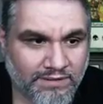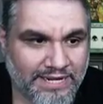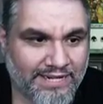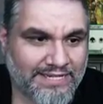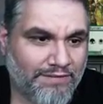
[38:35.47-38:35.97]

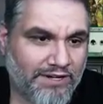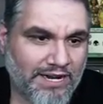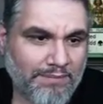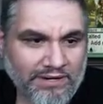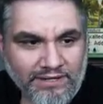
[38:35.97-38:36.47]
Dan's, have a good
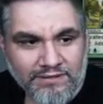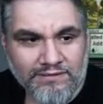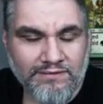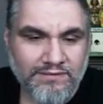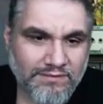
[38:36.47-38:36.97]
night, buddy.
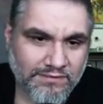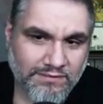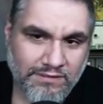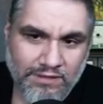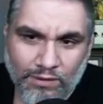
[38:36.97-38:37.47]

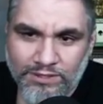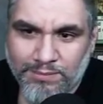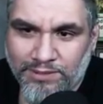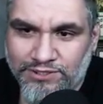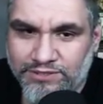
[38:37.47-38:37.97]
Always
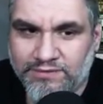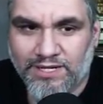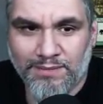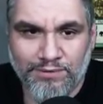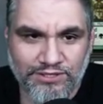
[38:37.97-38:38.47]
a pleasure.
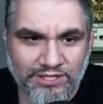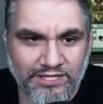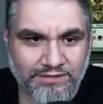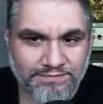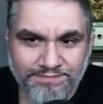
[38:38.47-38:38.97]
I oh,
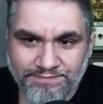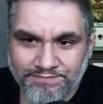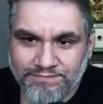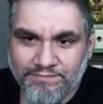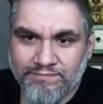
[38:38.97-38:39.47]
appreciate you.
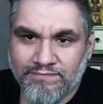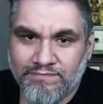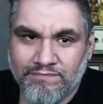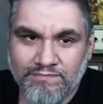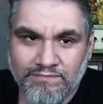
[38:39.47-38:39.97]
Yeah, I'm not
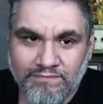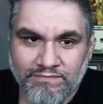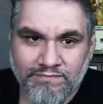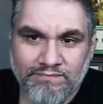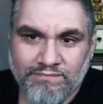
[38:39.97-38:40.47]
really. That's a
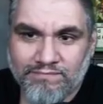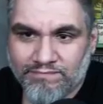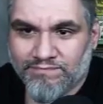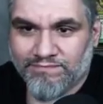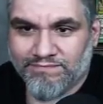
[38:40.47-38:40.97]
two-one.
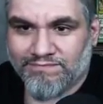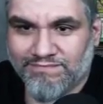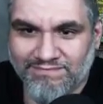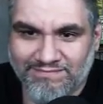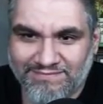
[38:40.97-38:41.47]
I'm not.
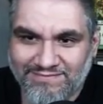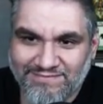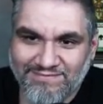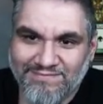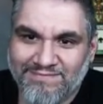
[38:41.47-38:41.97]
That's
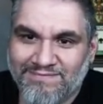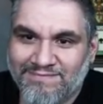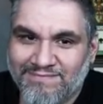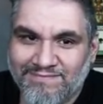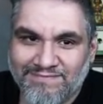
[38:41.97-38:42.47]
fine.
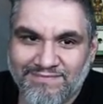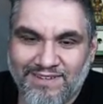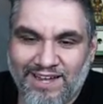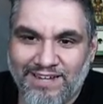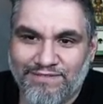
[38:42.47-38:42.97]

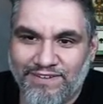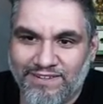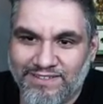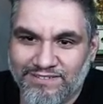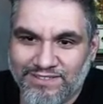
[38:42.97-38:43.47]
I ain't
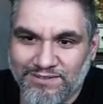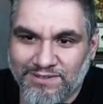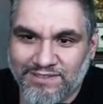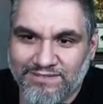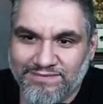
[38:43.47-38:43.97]
feeling you
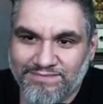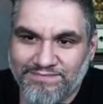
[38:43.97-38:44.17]
two-one.